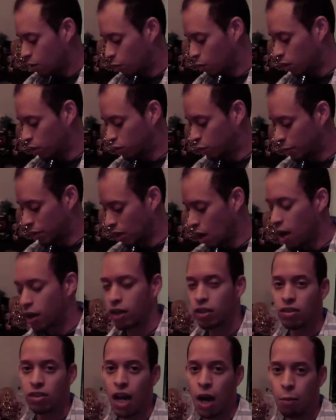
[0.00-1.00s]
Well, to be
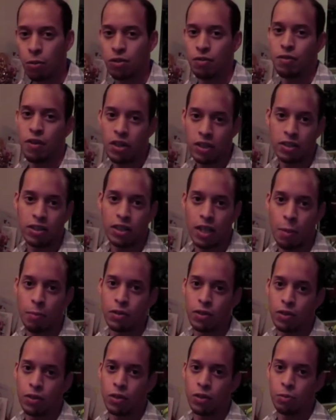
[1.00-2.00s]
honest, I was very
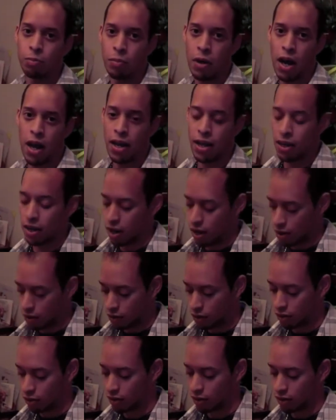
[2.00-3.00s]
skeptical in buying
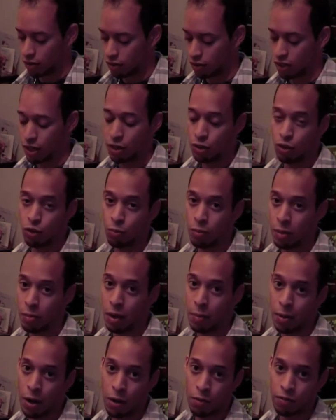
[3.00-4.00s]
this air tool
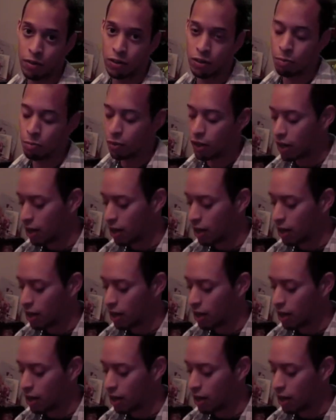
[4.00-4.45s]
made by Powerfist,